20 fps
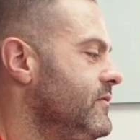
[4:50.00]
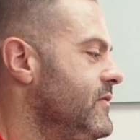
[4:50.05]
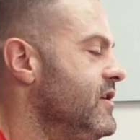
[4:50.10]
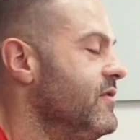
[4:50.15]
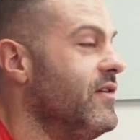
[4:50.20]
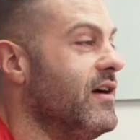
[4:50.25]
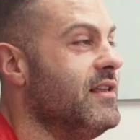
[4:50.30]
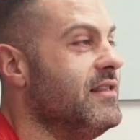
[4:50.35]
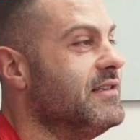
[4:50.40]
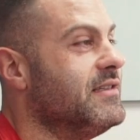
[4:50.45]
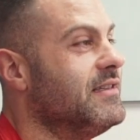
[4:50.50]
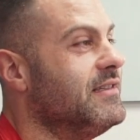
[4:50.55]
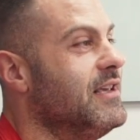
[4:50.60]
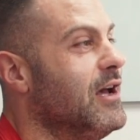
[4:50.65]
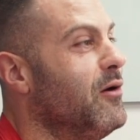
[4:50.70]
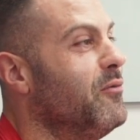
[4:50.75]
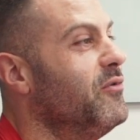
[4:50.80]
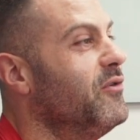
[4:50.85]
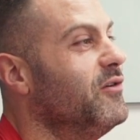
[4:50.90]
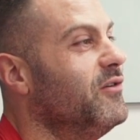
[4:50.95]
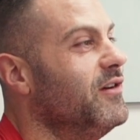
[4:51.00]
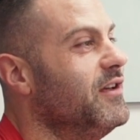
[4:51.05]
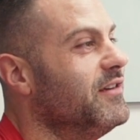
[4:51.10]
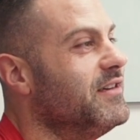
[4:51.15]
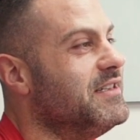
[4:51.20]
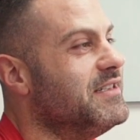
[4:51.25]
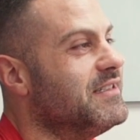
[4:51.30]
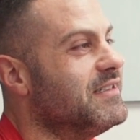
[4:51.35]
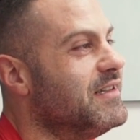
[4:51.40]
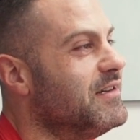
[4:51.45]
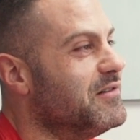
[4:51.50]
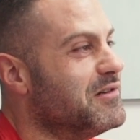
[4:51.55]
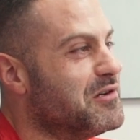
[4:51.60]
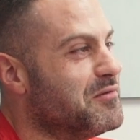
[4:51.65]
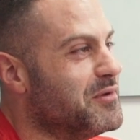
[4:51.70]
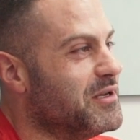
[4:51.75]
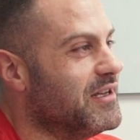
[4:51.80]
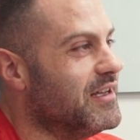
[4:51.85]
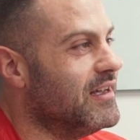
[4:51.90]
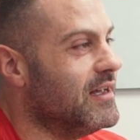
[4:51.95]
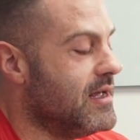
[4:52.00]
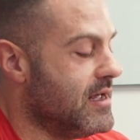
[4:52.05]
you find this helpful, at least a little bit.